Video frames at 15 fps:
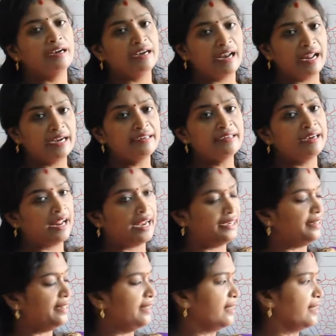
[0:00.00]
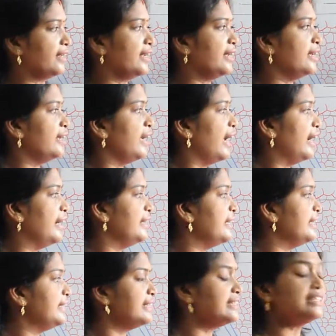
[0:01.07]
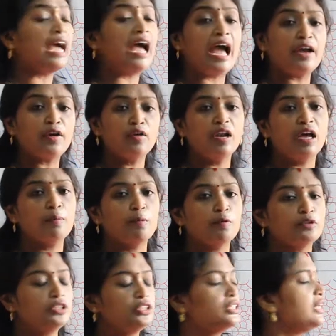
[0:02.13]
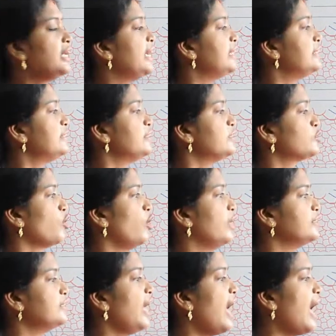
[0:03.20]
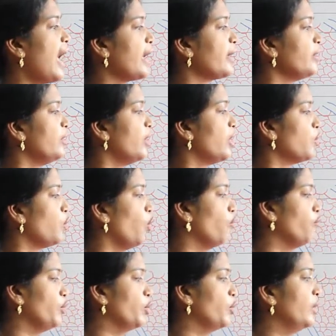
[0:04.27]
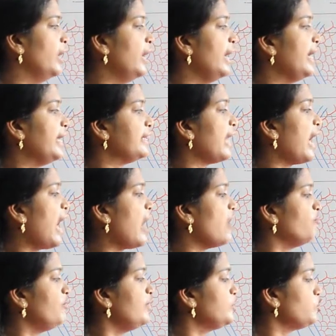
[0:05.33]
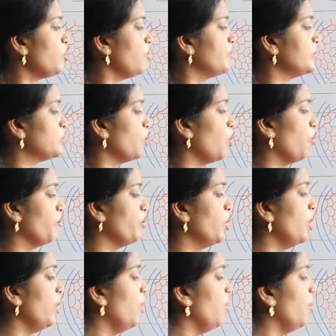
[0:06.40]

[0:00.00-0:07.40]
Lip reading: at 90-degree. And it is angular position, hence it is called as the angular ovule. In the amphitropous ovule,